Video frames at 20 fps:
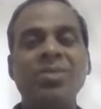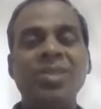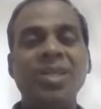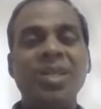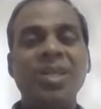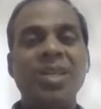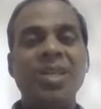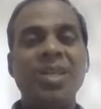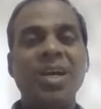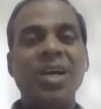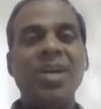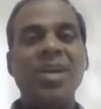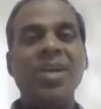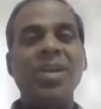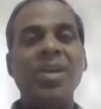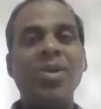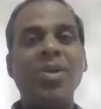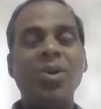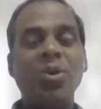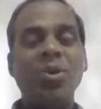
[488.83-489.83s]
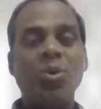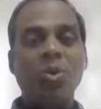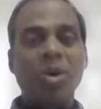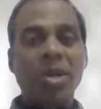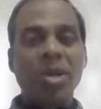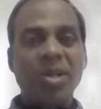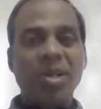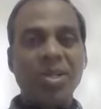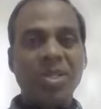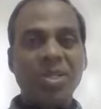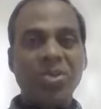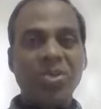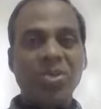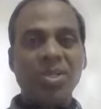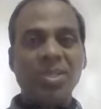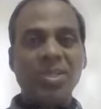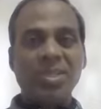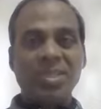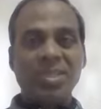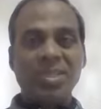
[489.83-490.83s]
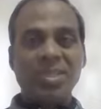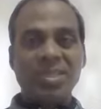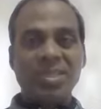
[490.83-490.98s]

say 100 to 200 students,